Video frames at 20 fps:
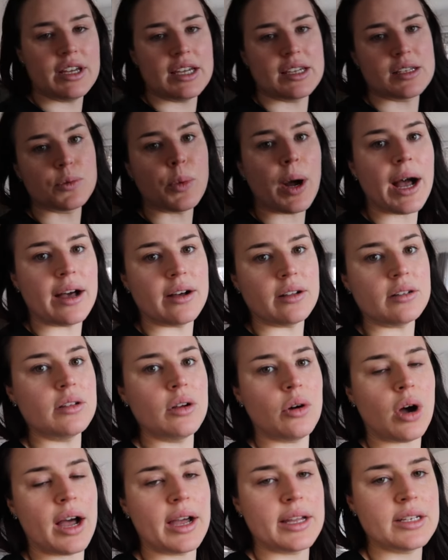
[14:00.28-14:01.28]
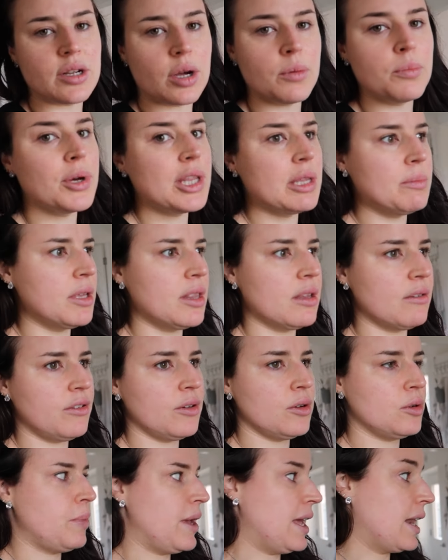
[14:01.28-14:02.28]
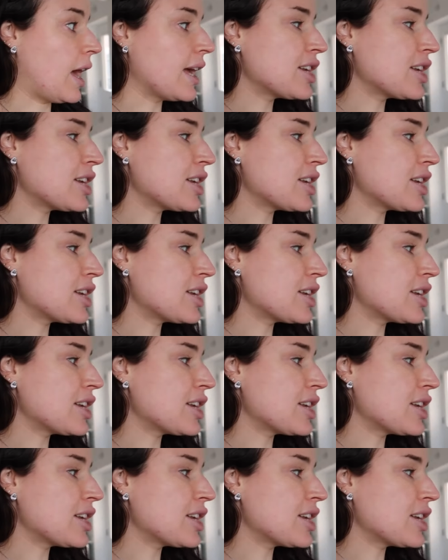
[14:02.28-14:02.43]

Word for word: it as well, I don't put them in the food bin.